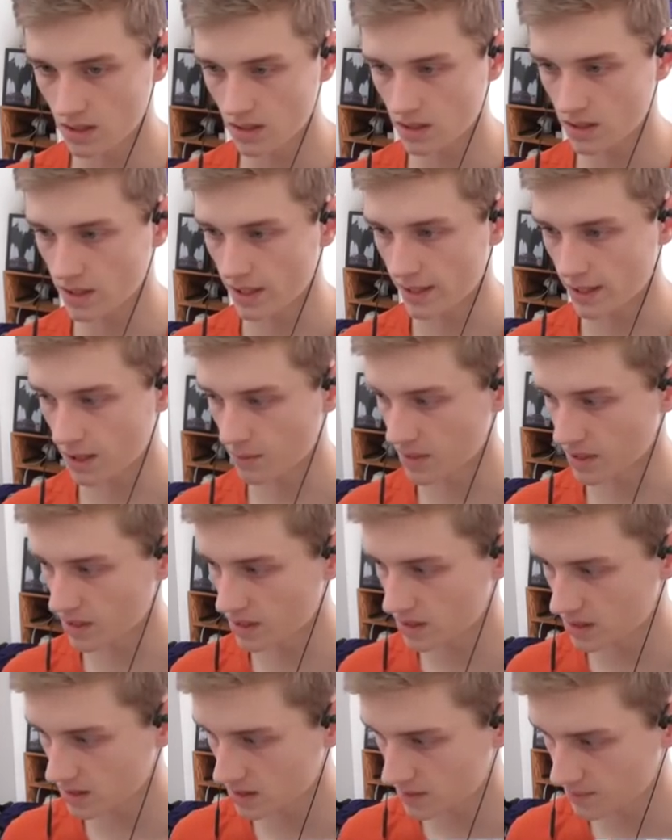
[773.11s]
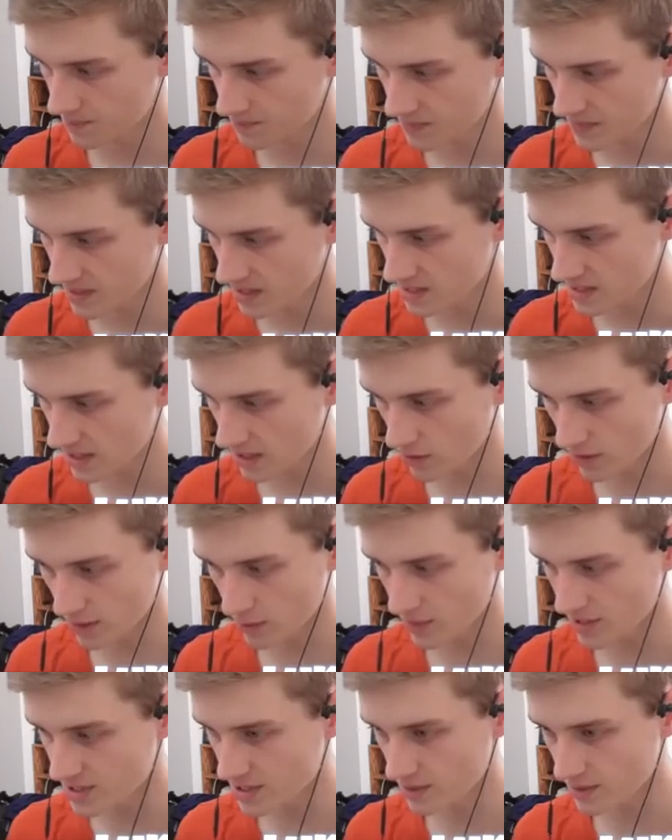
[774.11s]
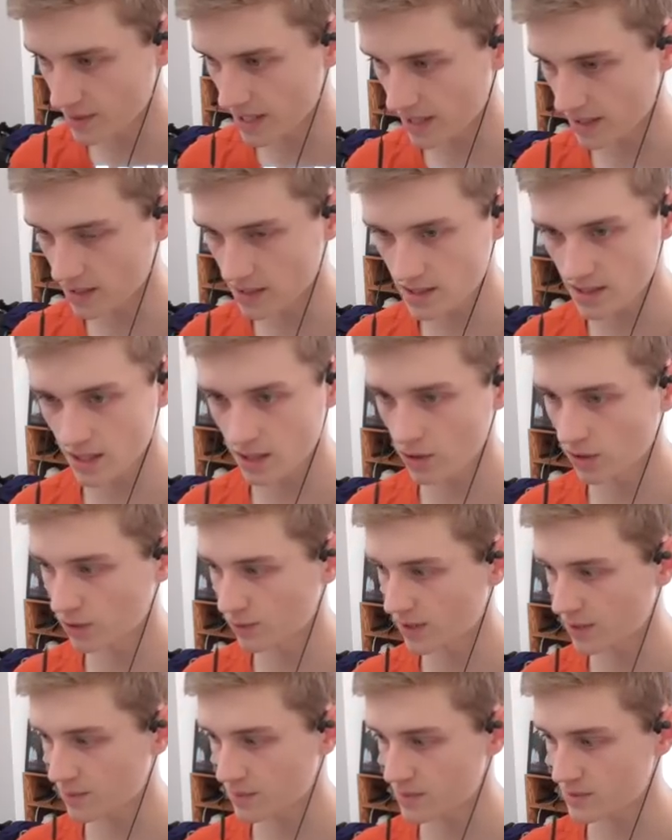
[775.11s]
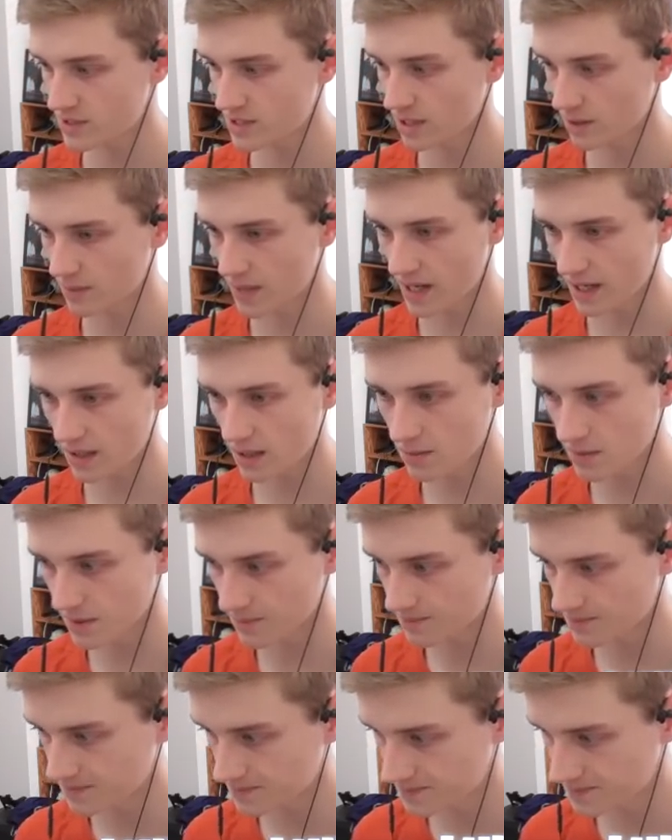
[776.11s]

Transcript: Okay, come on. Let's get all the red gel back. Let's get all the red gel back. Come on.